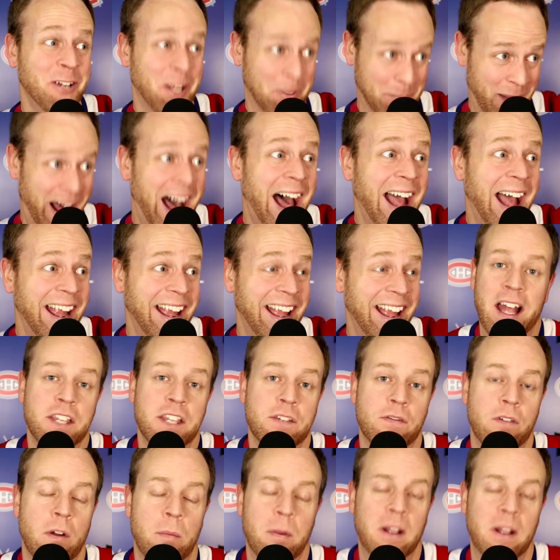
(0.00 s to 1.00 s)
Goodbye. That's
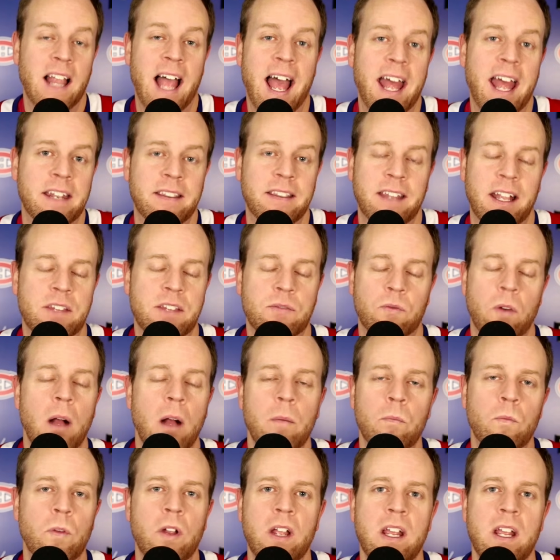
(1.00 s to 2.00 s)
from Aladdin. That's
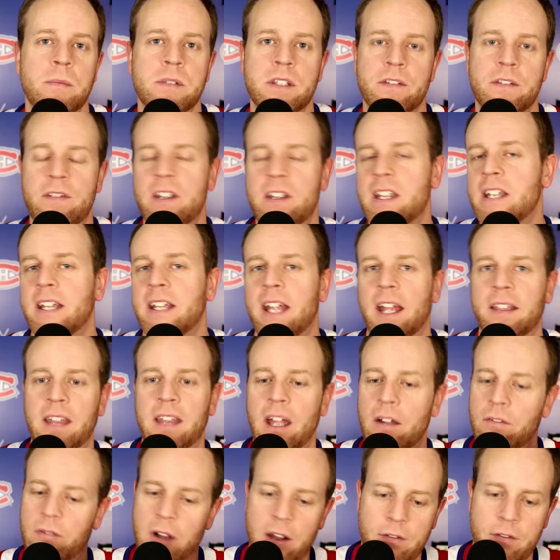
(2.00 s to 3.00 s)
Robin Williams. If you didn't get
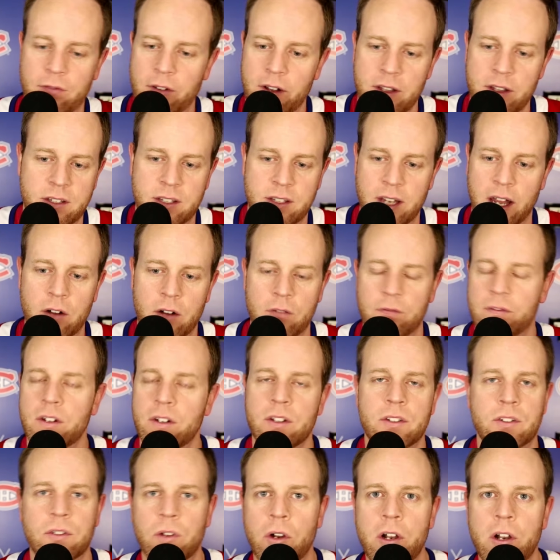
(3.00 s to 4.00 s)
that reference, I don't
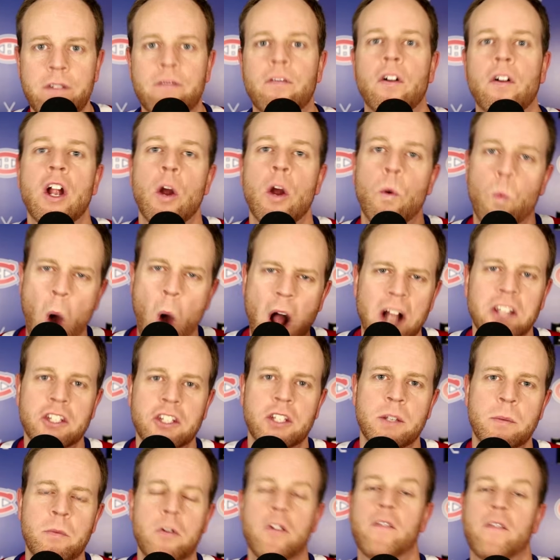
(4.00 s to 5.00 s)
feel sorry for you. Watch
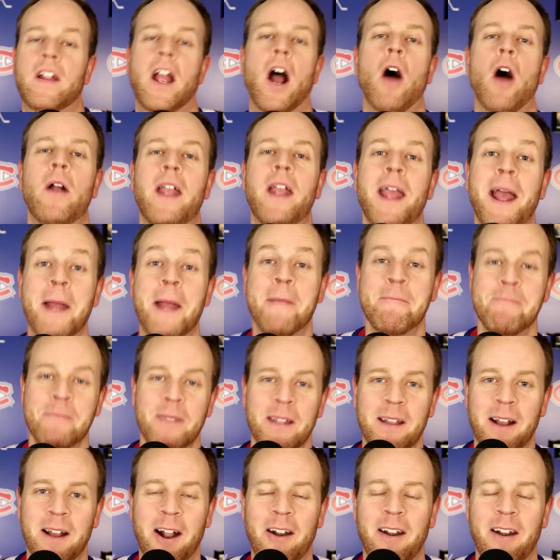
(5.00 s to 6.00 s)
the movie. Okay.
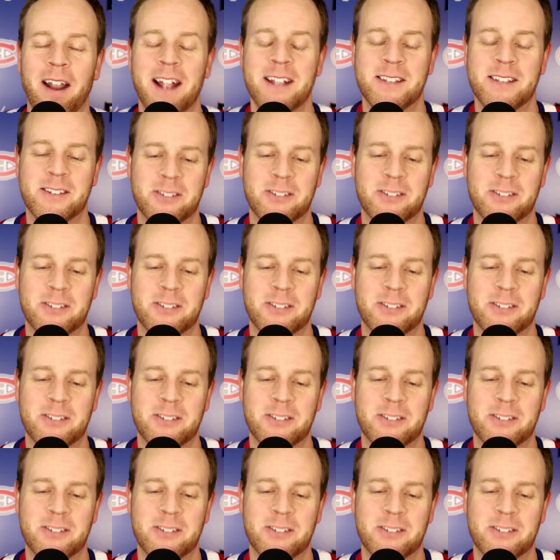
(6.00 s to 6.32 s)
All right.